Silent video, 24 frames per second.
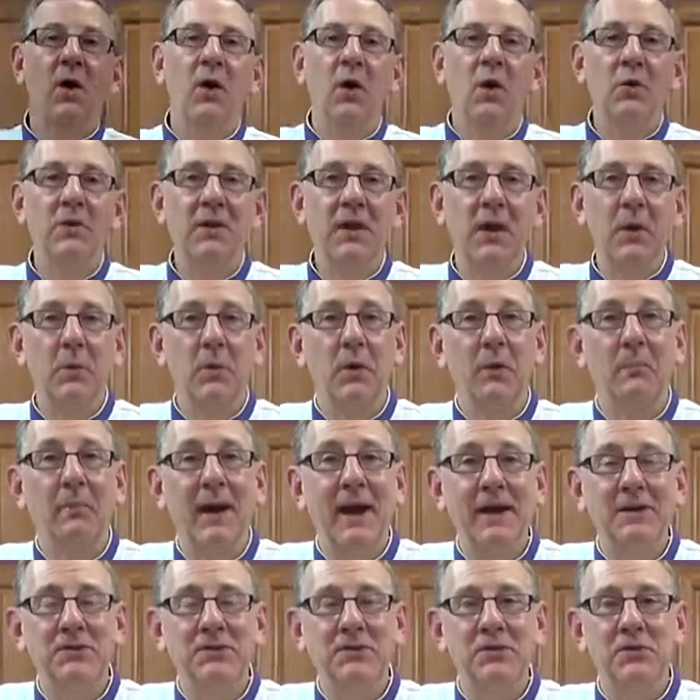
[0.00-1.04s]
Okay, we're
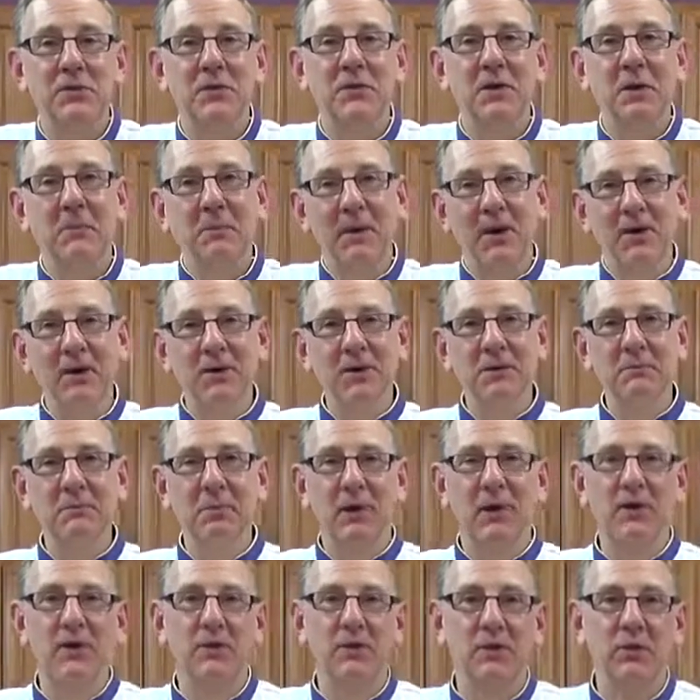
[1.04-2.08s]
back to do the American
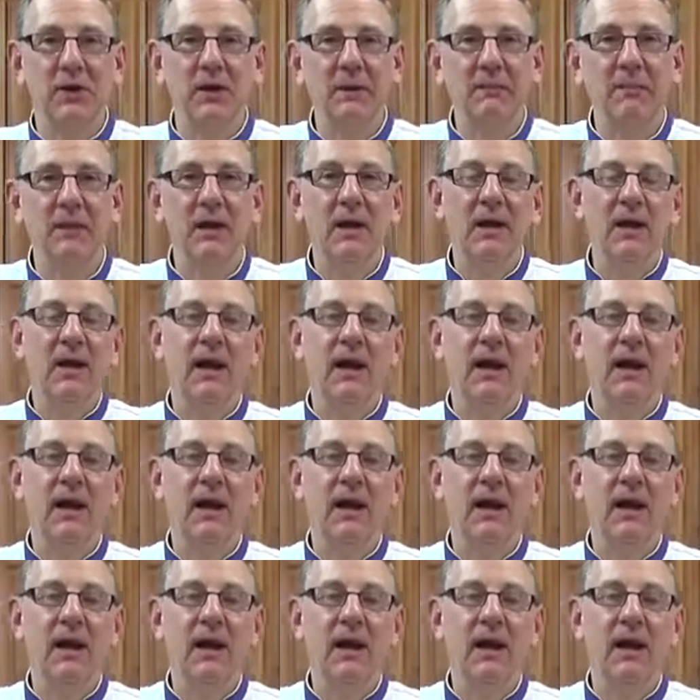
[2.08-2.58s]
buttercream,